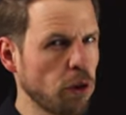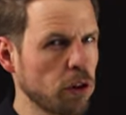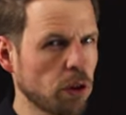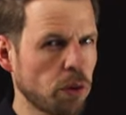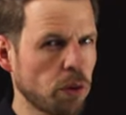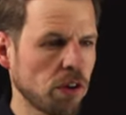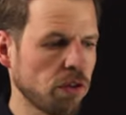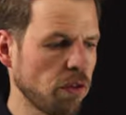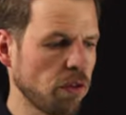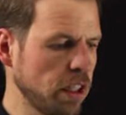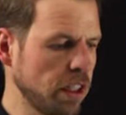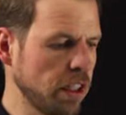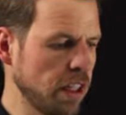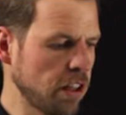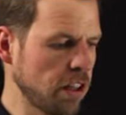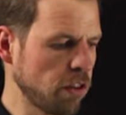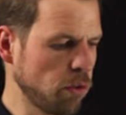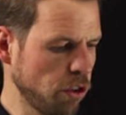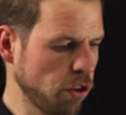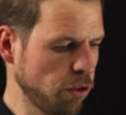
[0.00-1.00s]
cross-validation,
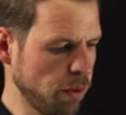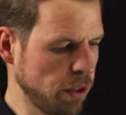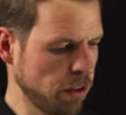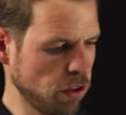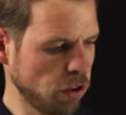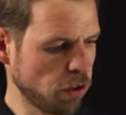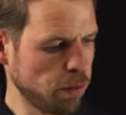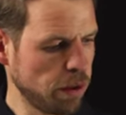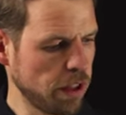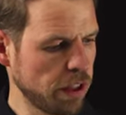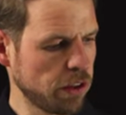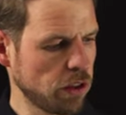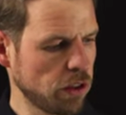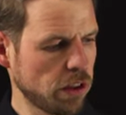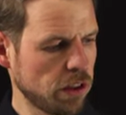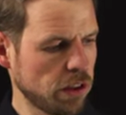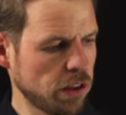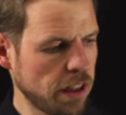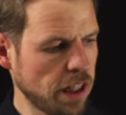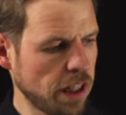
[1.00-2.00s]
which means you split your
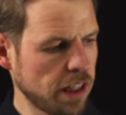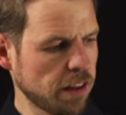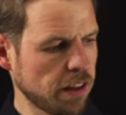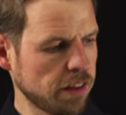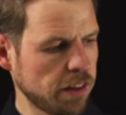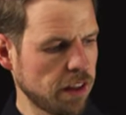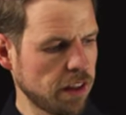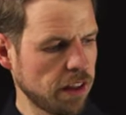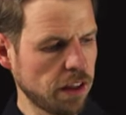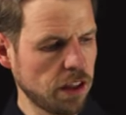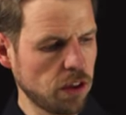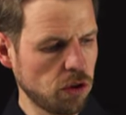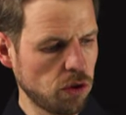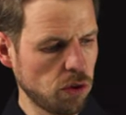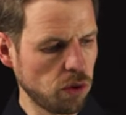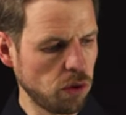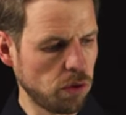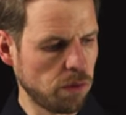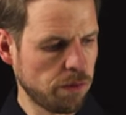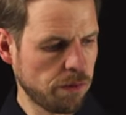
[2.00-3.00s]
data set
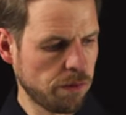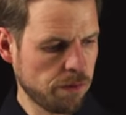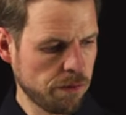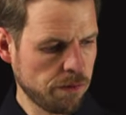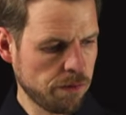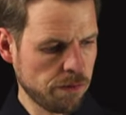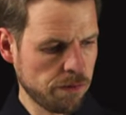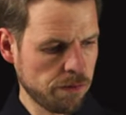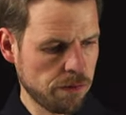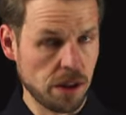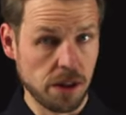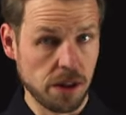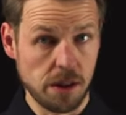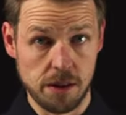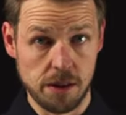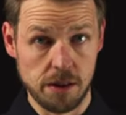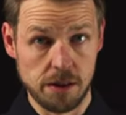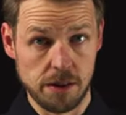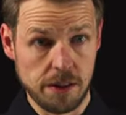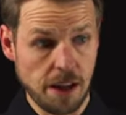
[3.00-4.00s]
into
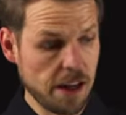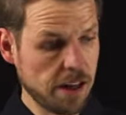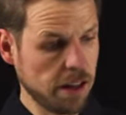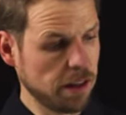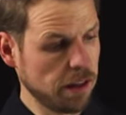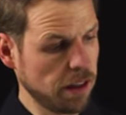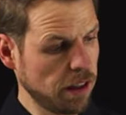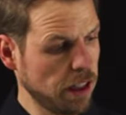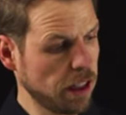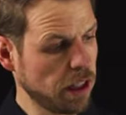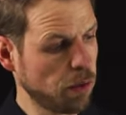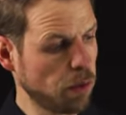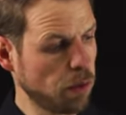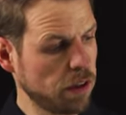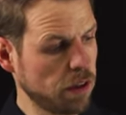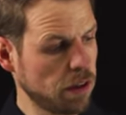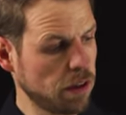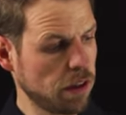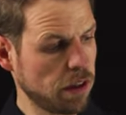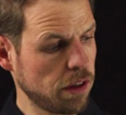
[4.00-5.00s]
10
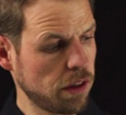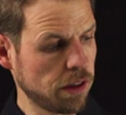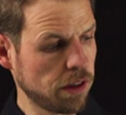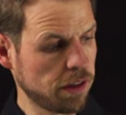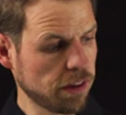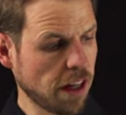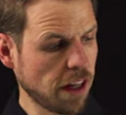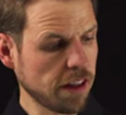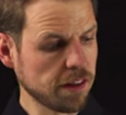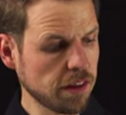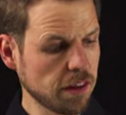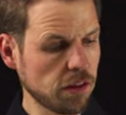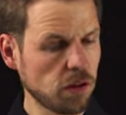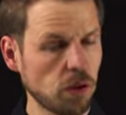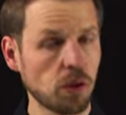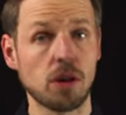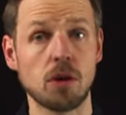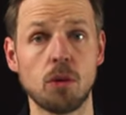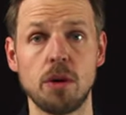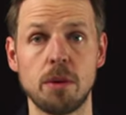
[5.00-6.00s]
equal sizes. So
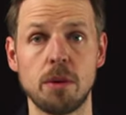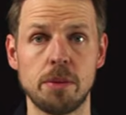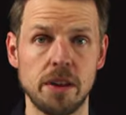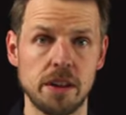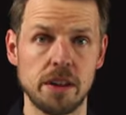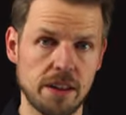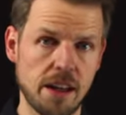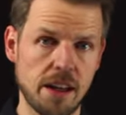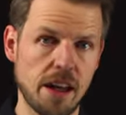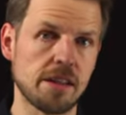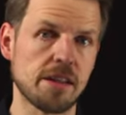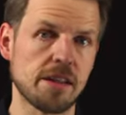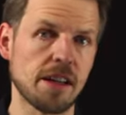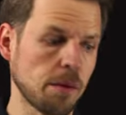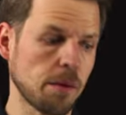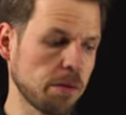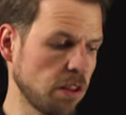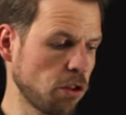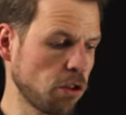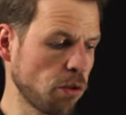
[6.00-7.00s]
you repeat 10 times
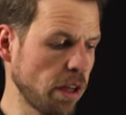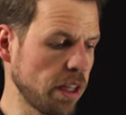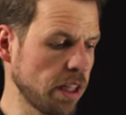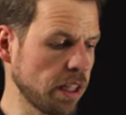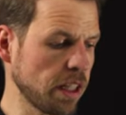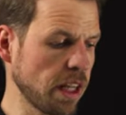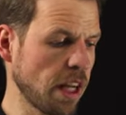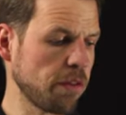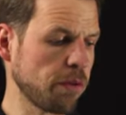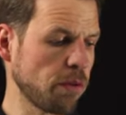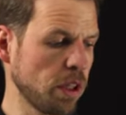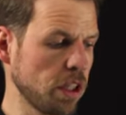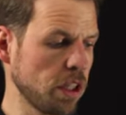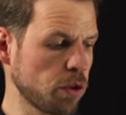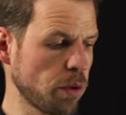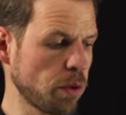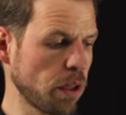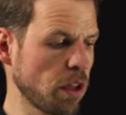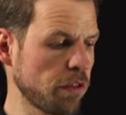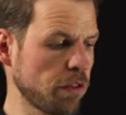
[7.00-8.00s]
the training, and for each
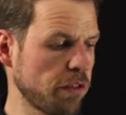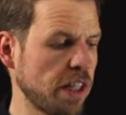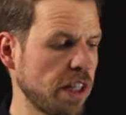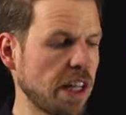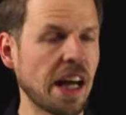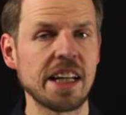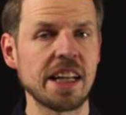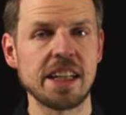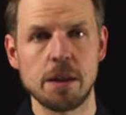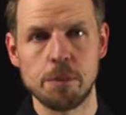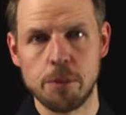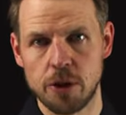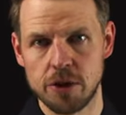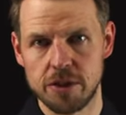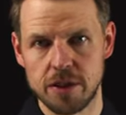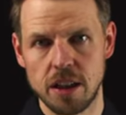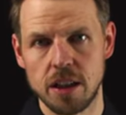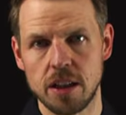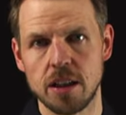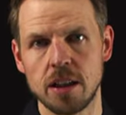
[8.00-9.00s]
training you have
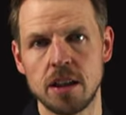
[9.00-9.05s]
90%